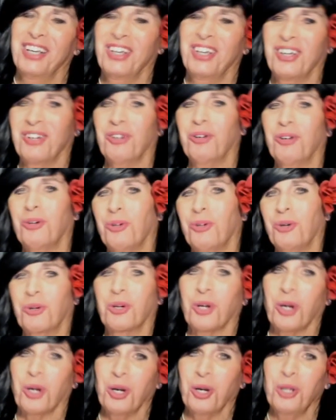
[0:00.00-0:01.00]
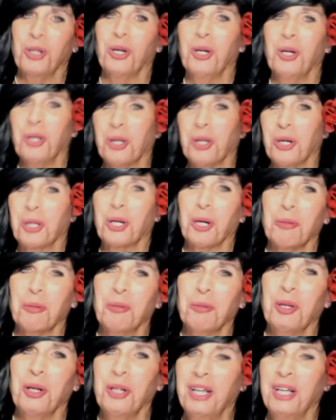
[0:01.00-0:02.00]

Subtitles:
Oh, okay, yeah, I'll come in.